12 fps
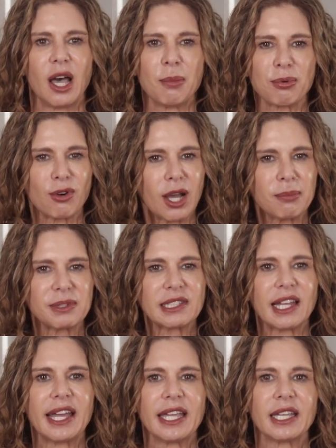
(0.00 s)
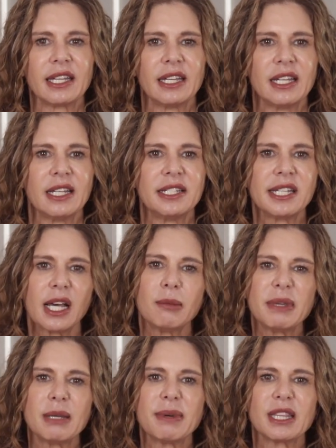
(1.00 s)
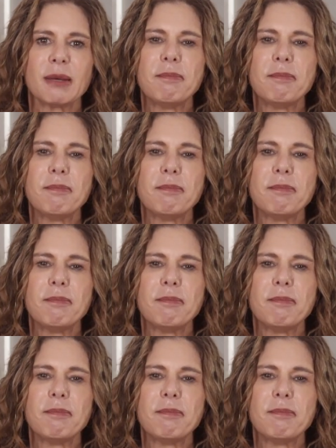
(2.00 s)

A prompt like, tell me about